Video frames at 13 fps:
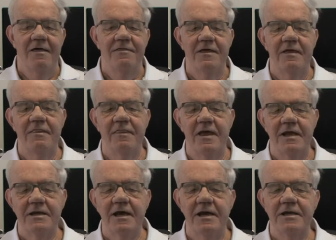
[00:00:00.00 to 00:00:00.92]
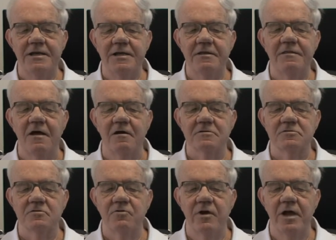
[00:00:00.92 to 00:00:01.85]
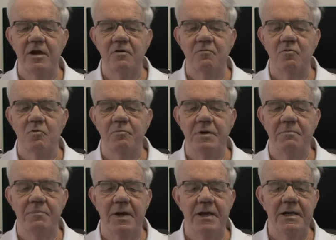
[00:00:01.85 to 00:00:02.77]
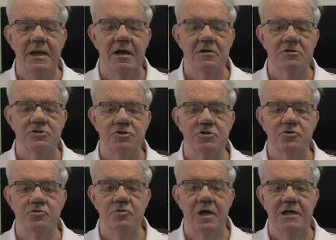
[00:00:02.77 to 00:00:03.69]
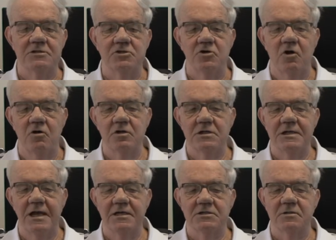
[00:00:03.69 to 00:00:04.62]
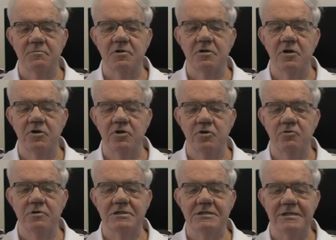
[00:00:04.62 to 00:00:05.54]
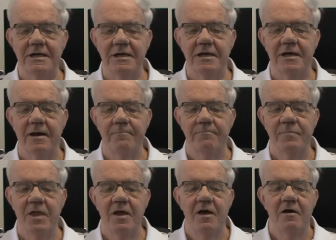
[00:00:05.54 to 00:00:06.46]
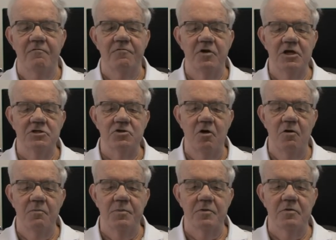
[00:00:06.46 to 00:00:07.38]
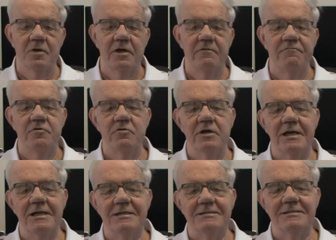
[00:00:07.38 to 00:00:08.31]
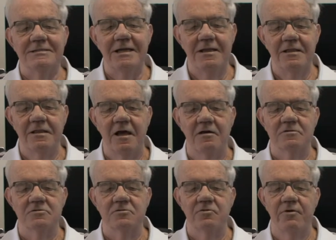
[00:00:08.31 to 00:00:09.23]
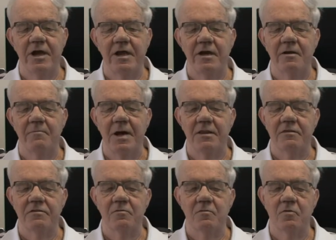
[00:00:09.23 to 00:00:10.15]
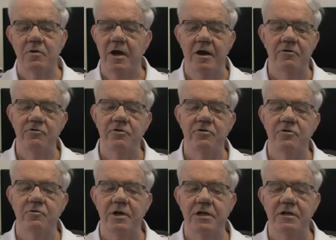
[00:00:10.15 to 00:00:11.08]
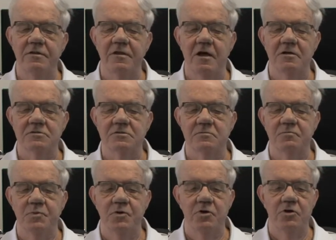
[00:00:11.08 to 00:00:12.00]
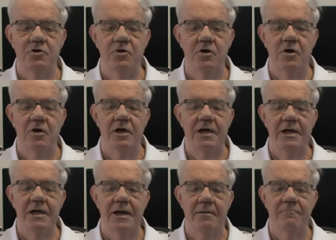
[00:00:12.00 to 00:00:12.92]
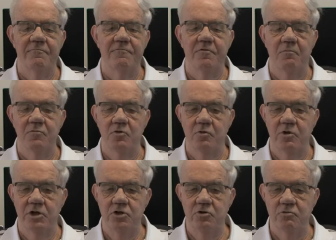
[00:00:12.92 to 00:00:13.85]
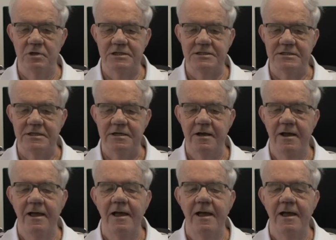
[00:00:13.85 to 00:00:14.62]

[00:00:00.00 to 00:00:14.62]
then that 80,000 rand will be paid out to you as non-taxable annuity income. For example, if you get 10,000 rand a month or 120,000 per year income from your annuity,